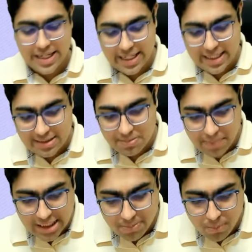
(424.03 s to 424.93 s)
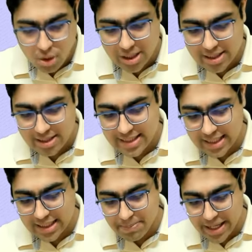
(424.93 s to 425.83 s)
it is much more
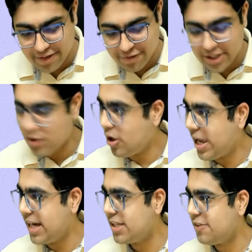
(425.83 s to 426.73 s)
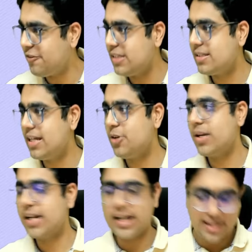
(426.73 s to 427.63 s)
than the benefit and the fees that you
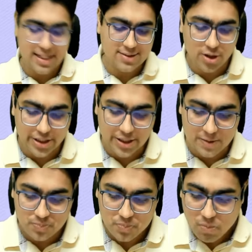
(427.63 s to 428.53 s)
are getting as an auditor.